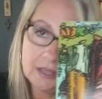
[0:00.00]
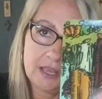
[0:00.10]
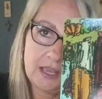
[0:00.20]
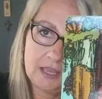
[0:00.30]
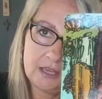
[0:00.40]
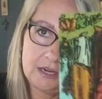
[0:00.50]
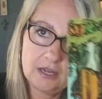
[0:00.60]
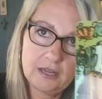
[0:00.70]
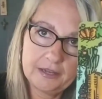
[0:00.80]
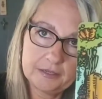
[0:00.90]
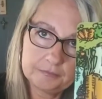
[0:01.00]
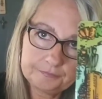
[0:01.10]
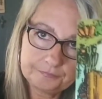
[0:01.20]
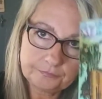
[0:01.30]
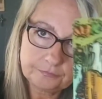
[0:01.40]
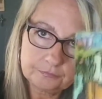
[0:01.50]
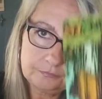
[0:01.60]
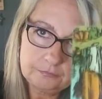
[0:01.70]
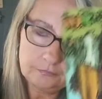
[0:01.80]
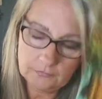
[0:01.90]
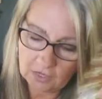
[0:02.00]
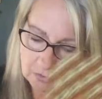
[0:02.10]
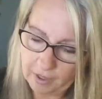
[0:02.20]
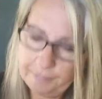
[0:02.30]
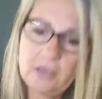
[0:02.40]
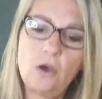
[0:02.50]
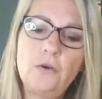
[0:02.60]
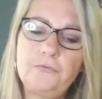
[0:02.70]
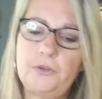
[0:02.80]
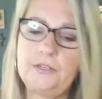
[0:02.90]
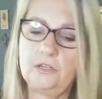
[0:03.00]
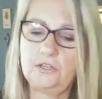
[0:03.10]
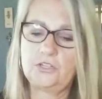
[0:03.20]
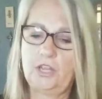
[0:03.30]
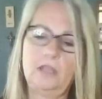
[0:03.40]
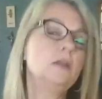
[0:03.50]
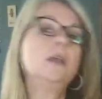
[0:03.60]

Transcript: and you might be overindulging.